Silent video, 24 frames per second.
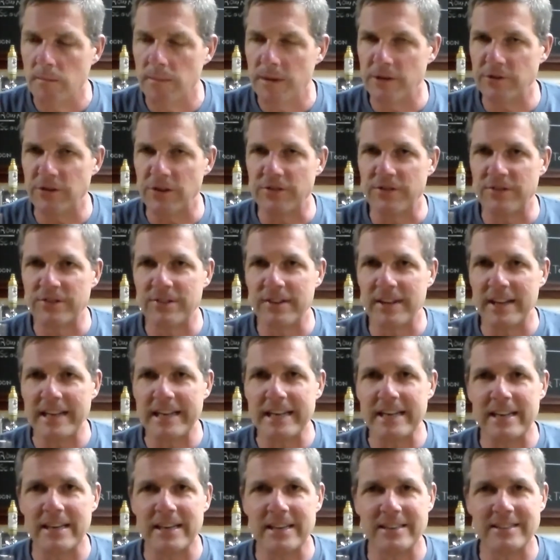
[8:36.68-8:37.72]
there's a
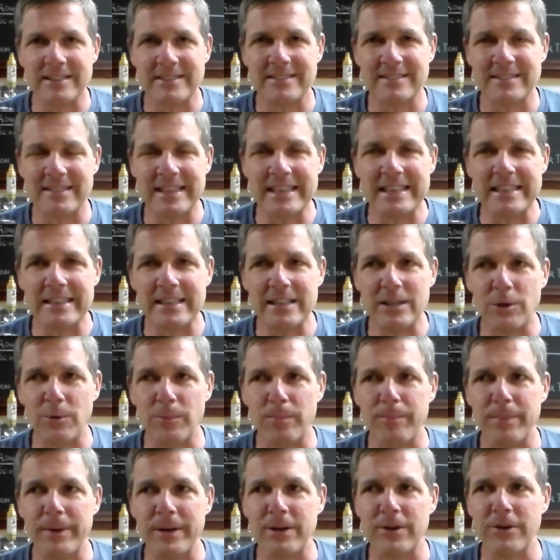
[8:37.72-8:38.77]
slight little
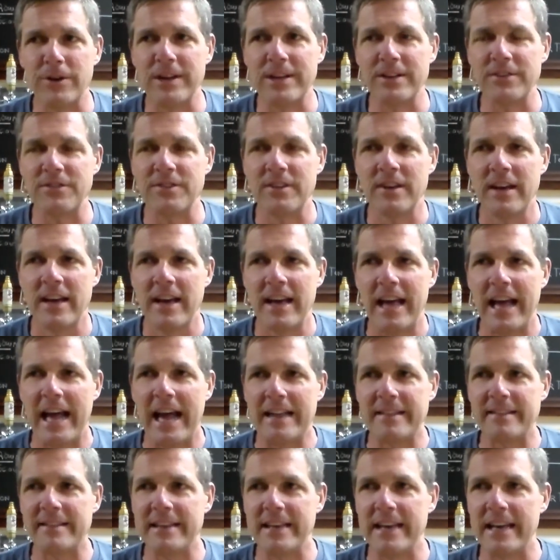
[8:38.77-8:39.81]
bitterness
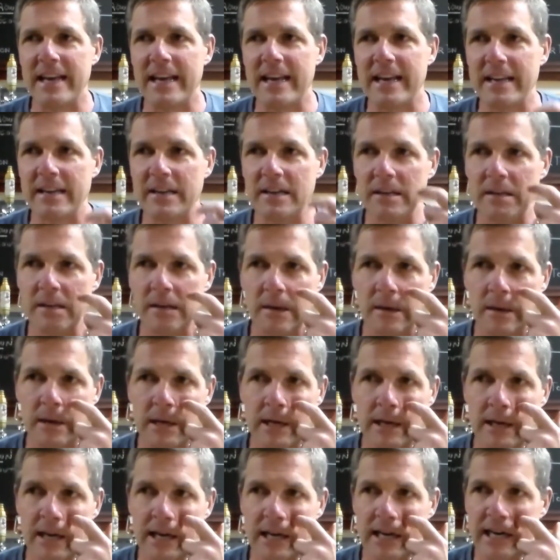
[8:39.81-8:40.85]
at the end.
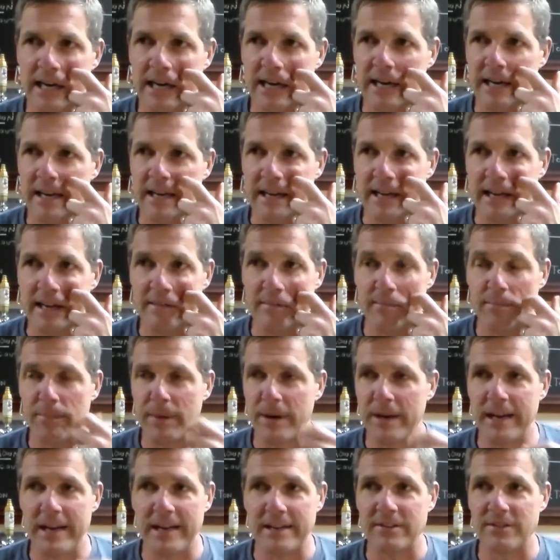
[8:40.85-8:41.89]
But
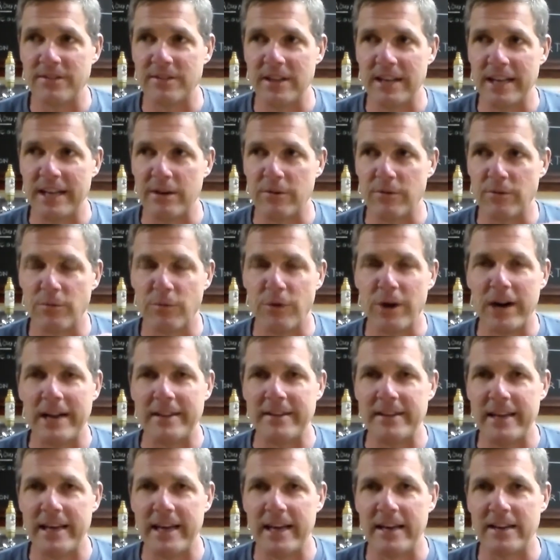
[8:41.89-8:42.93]
it's like right at
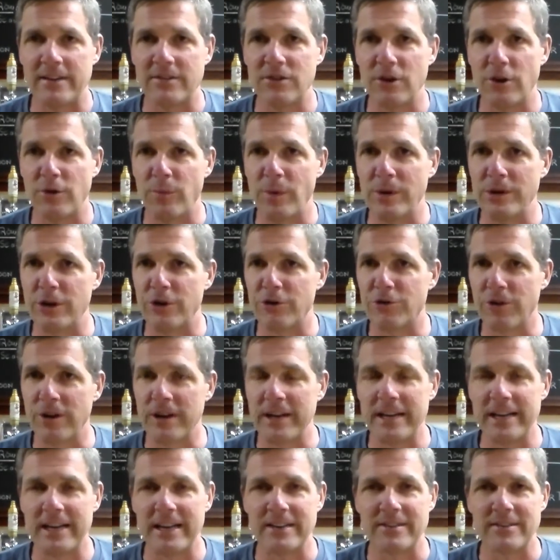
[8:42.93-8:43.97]
the end. So when you're
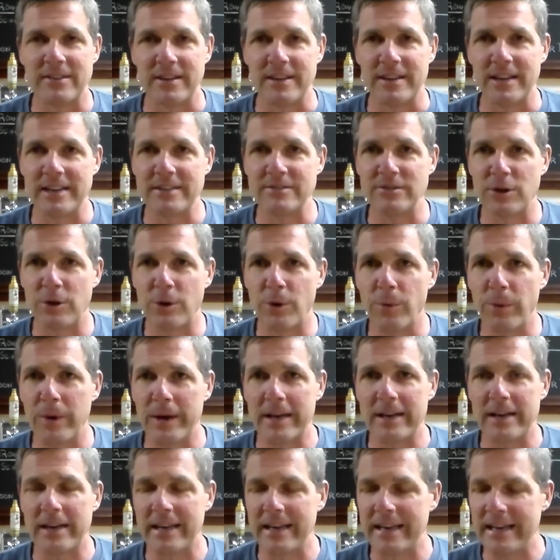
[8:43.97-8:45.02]
drinking it, it's a nice,
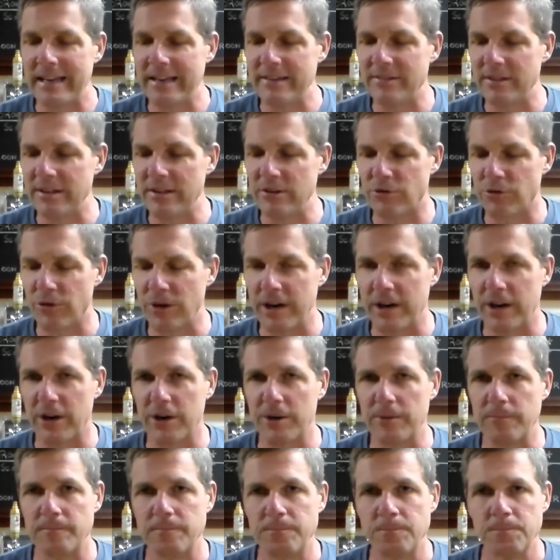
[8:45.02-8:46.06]
quick, easy
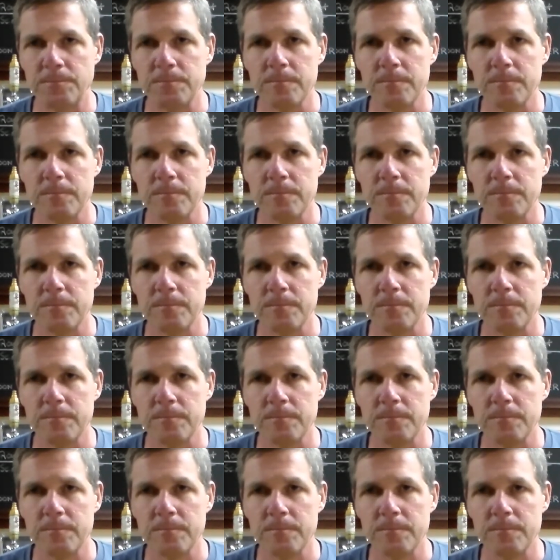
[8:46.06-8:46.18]
drinker.